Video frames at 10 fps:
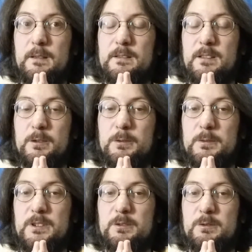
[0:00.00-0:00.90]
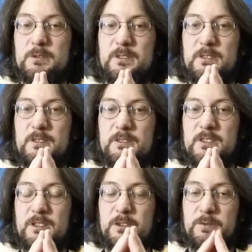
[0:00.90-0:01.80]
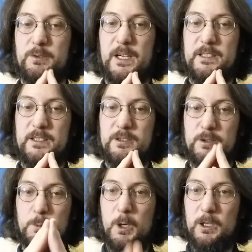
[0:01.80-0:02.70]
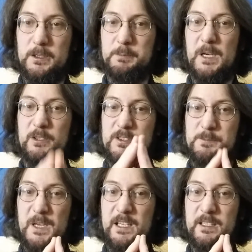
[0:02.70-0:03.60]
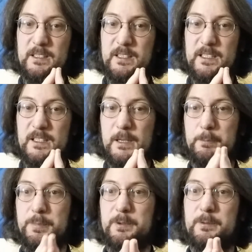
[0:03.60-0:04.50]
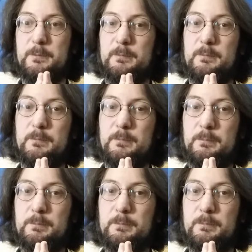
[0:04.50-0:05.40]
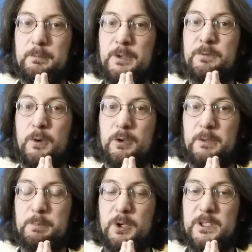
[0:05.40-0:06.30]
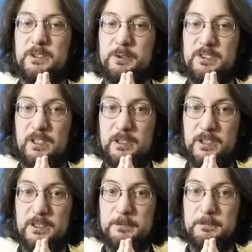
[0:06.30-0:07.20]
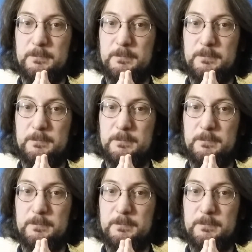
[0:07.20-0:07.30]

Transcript: So you sort of run into the wall and bounce back and end up before the point you started.